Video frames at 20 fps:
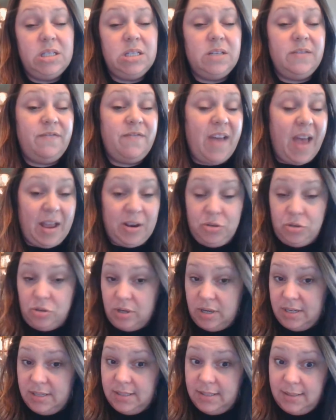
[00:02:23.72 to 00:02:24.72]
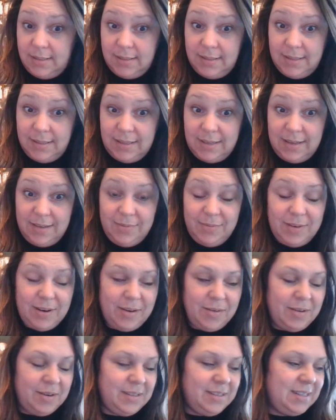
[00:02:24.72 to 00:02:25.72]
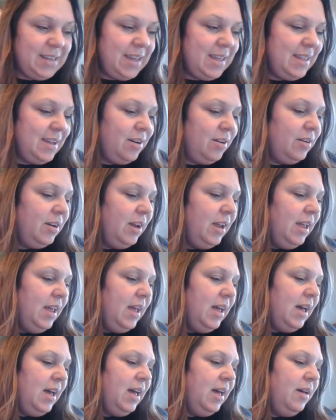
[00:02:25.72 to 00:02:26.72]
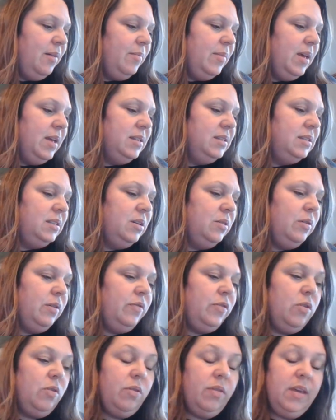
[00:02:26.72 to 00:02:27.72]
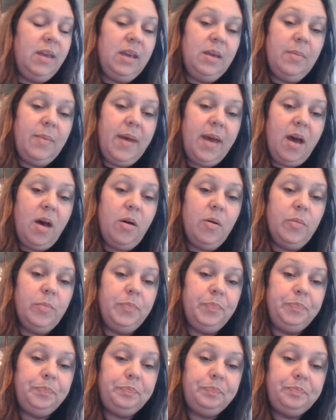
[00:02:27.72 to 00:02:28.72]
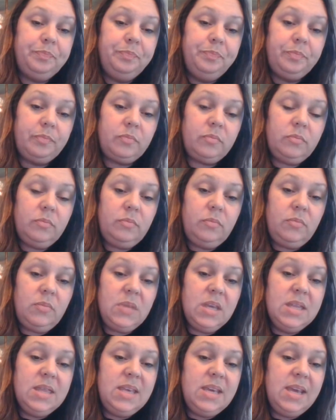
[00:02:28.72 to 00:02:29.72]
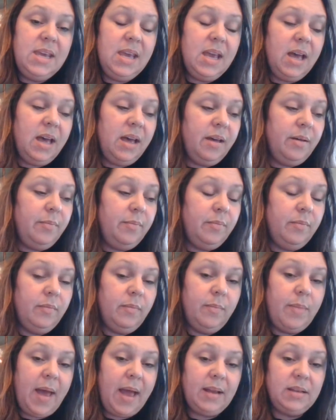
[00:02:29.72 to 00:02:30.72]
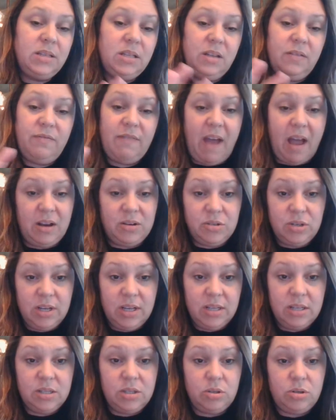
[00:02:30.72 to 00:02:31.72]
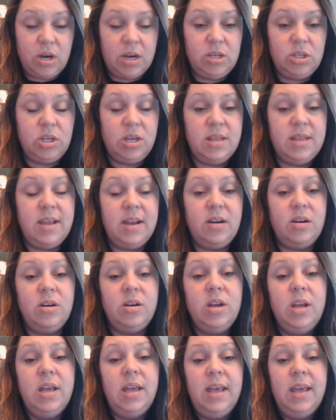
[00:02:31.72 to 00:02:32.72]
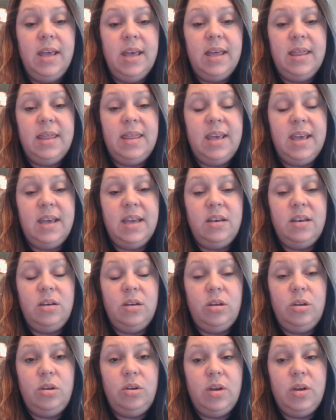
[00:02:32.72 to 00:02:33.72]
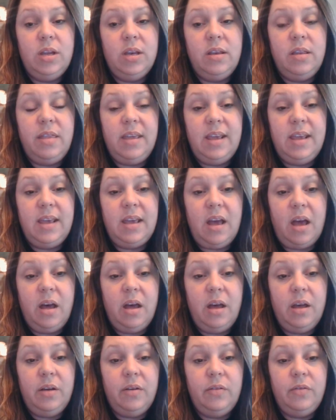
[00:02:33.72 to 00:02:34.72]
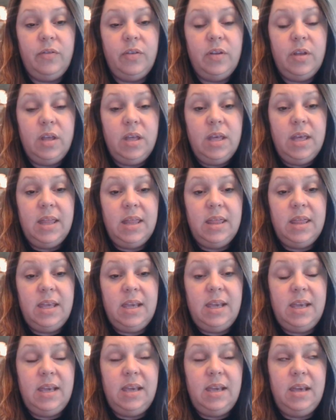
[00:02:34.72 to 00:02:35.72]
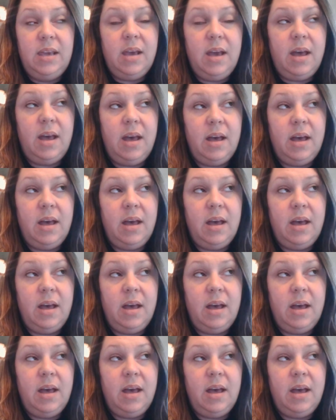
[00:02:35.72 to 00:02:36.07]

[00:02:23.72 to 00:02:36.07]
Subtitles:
factories, is what I want to say there. And so if you think about the back to the factory illustration there, then you can think of the